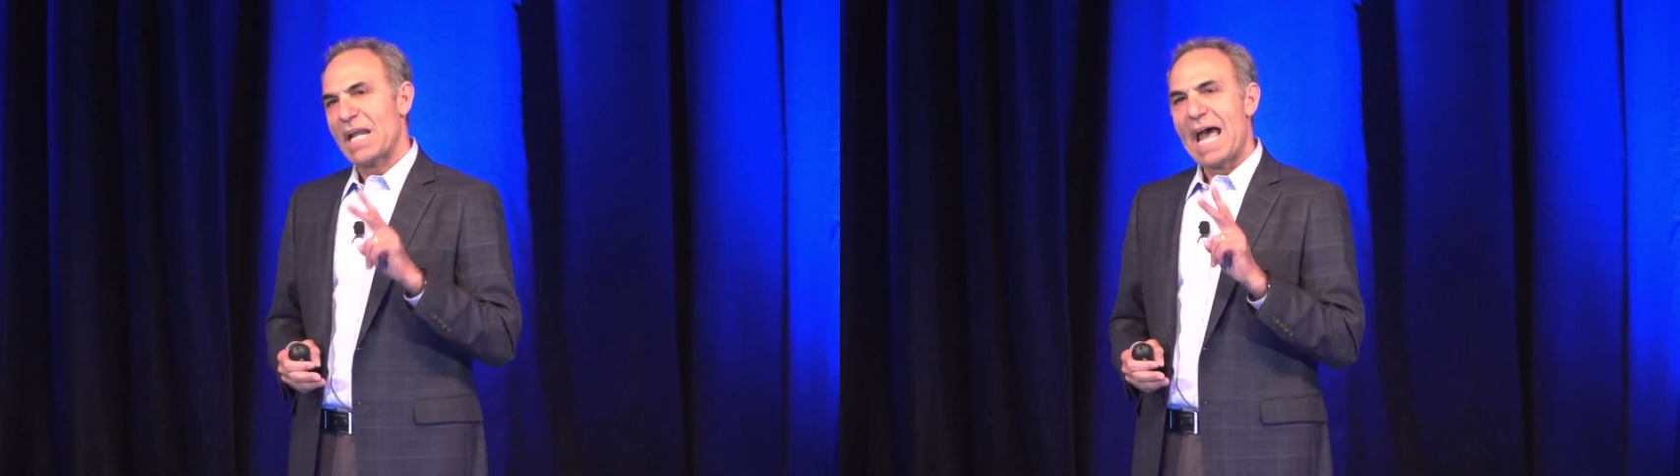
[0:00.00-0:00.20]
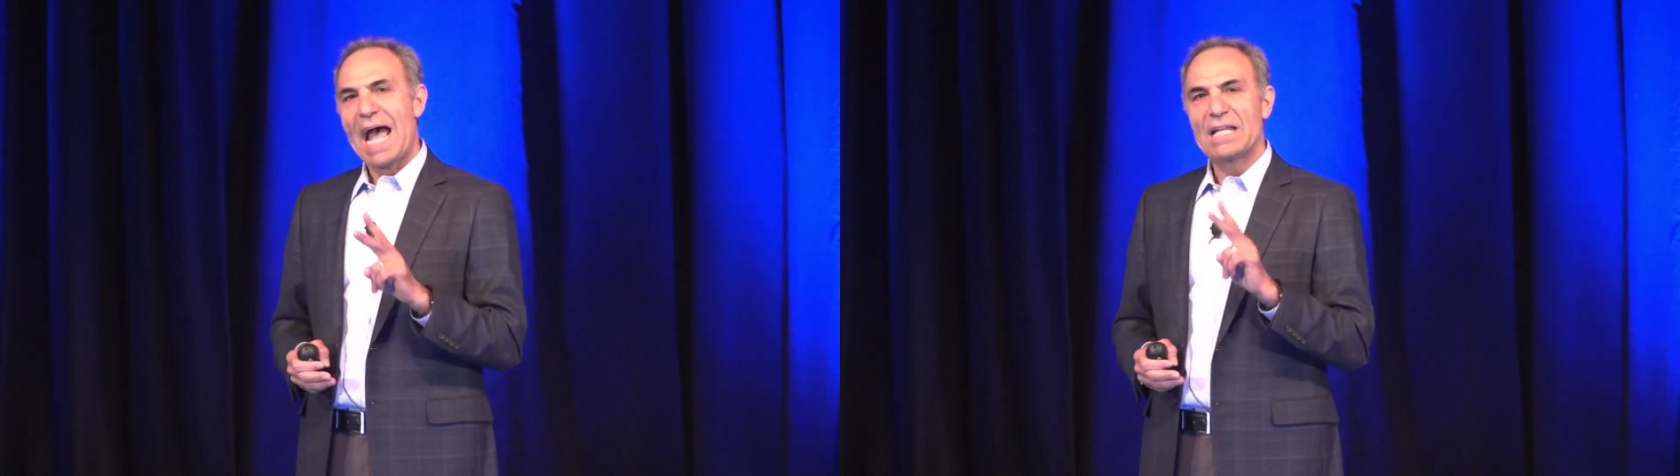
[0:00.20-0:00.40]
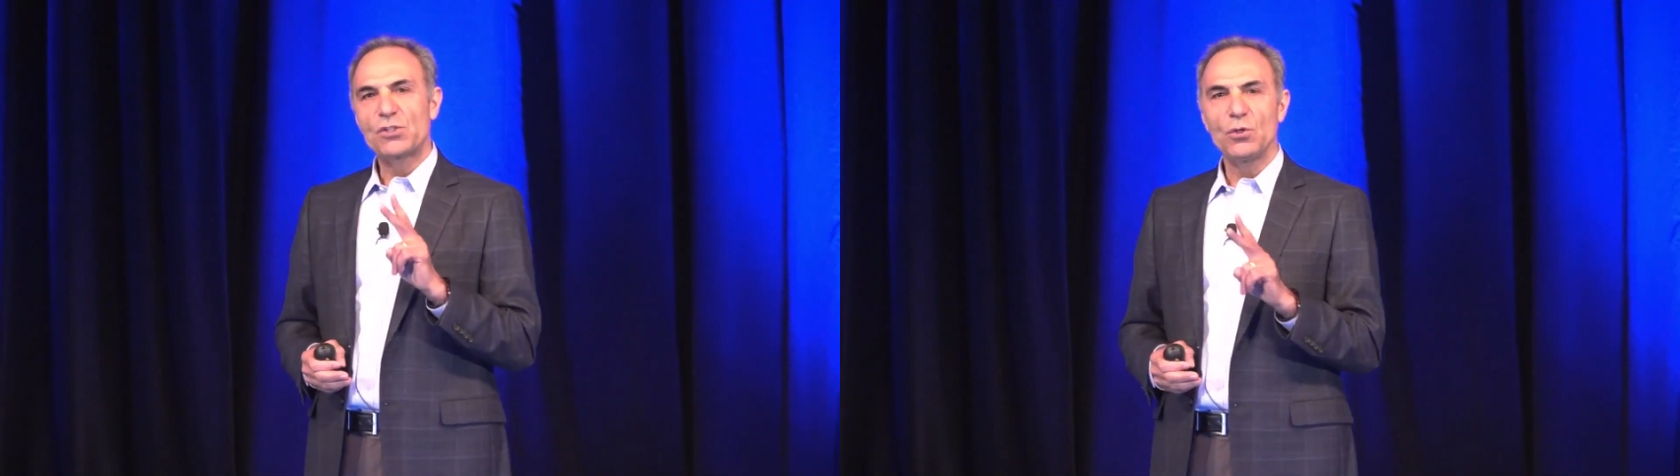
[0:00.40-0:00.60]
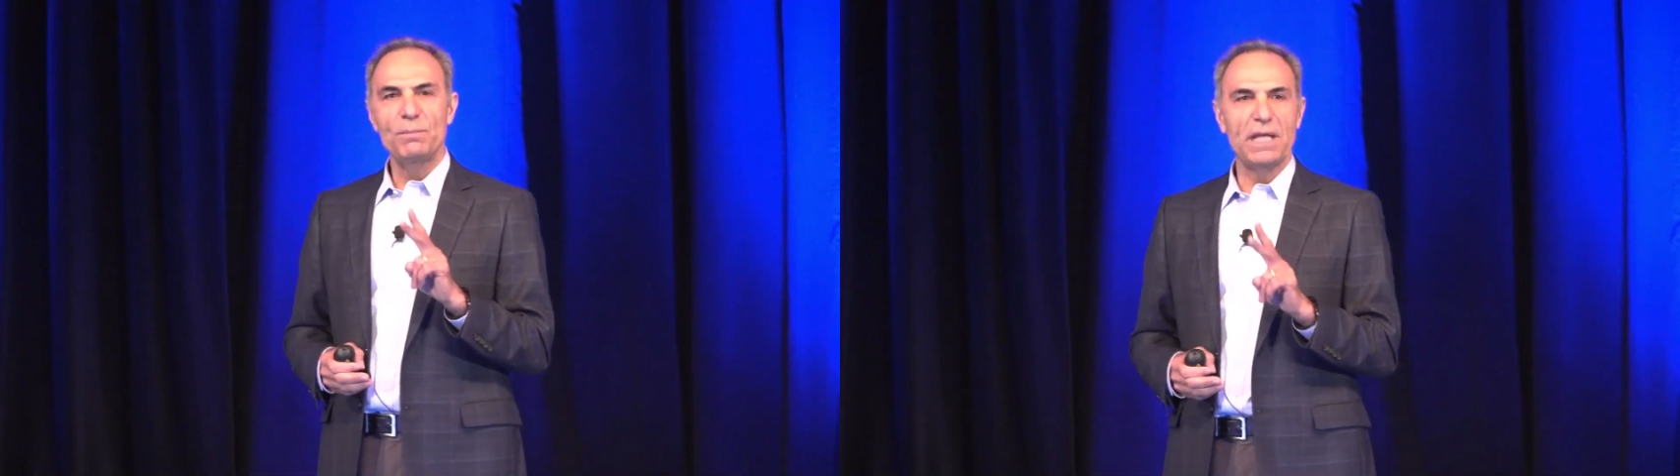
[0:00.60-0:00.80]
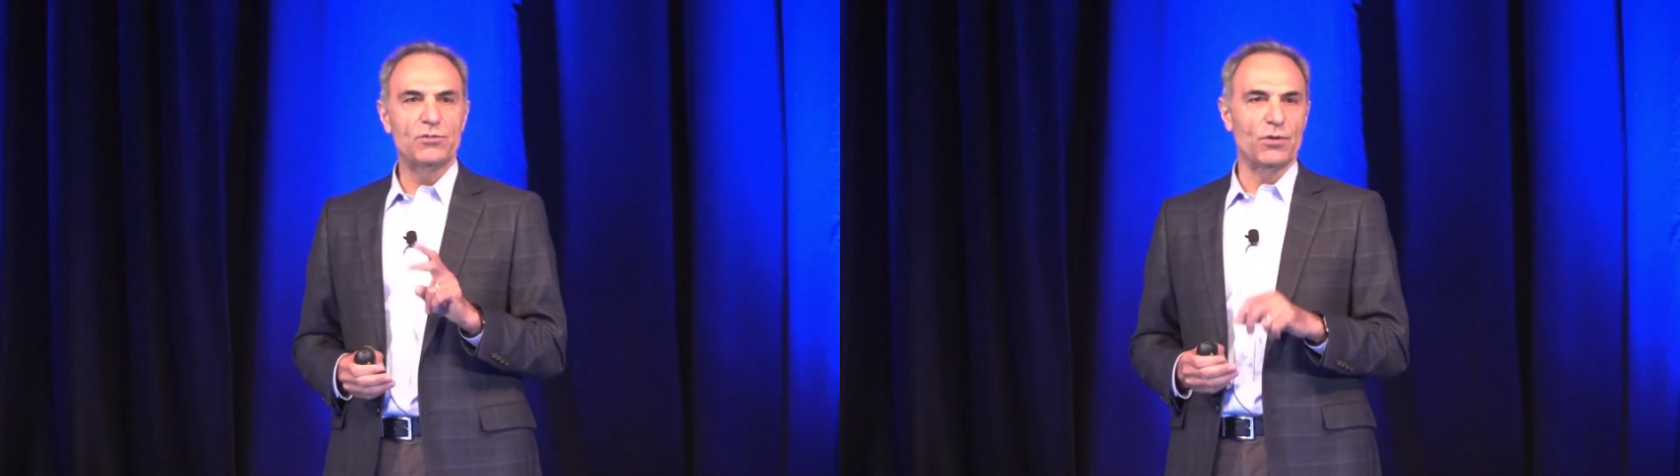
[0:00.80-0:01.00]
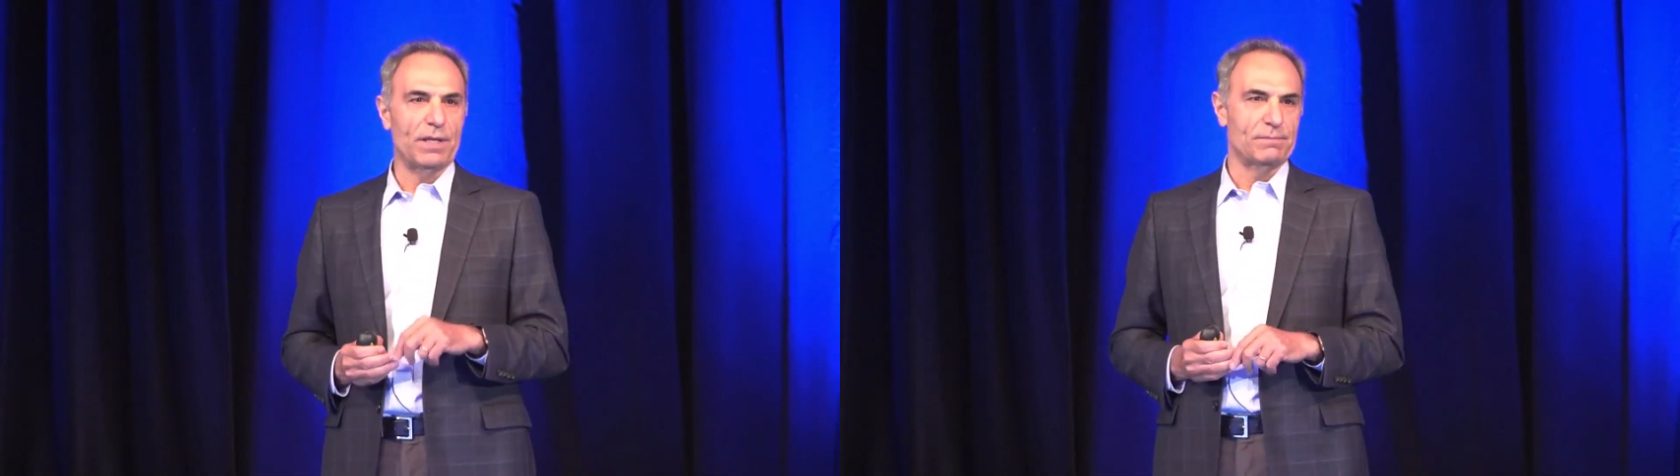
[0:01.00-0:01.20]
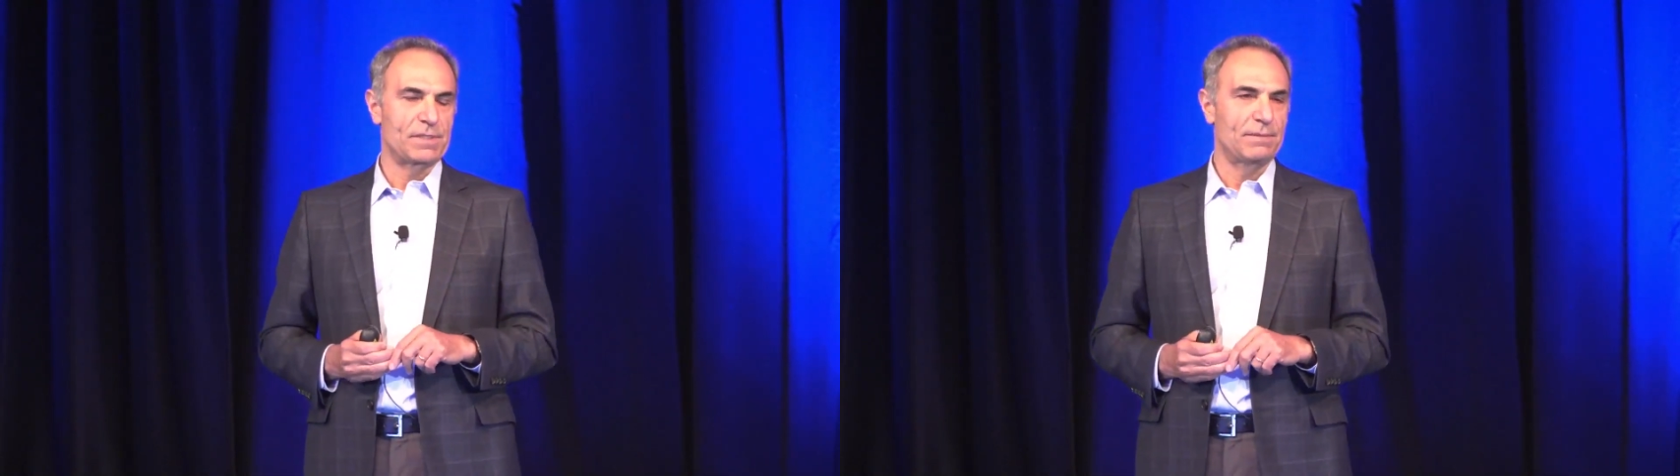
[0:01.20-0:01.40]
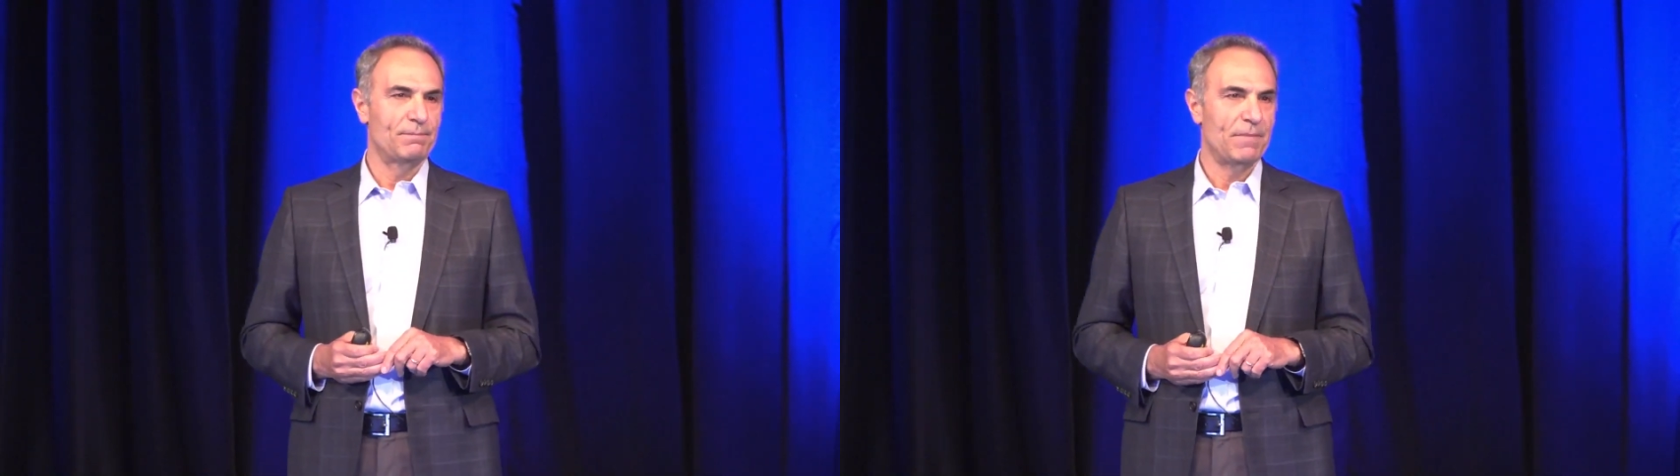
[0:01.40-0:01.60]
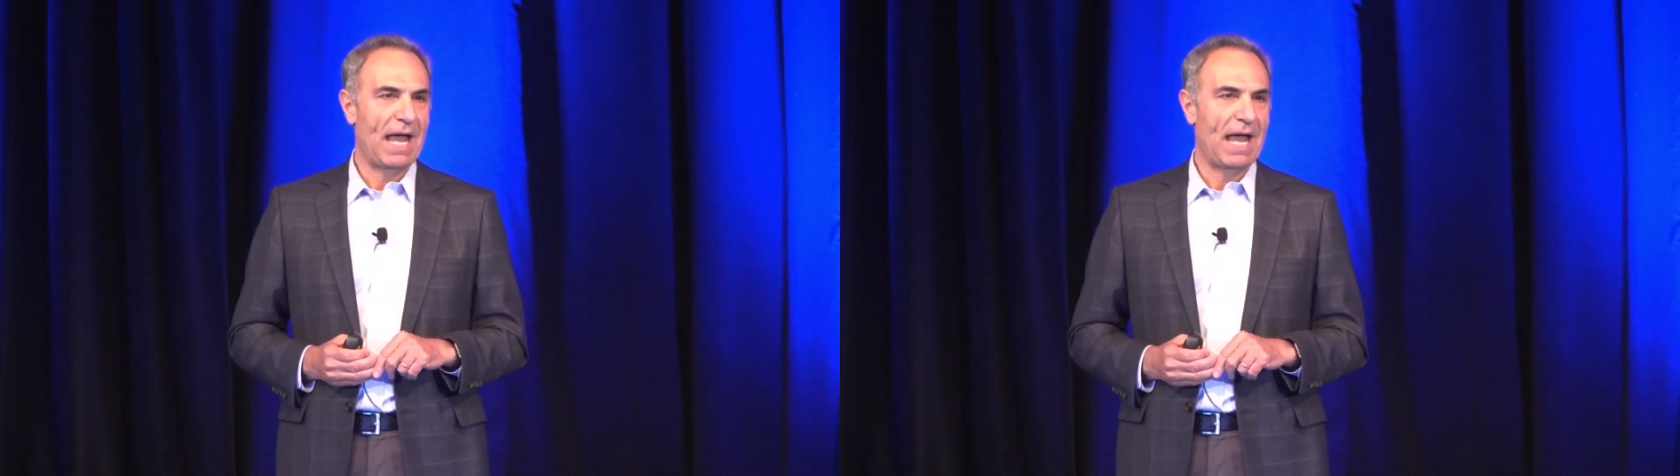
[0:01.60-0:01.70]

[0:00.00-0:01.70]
But I had two big dreams.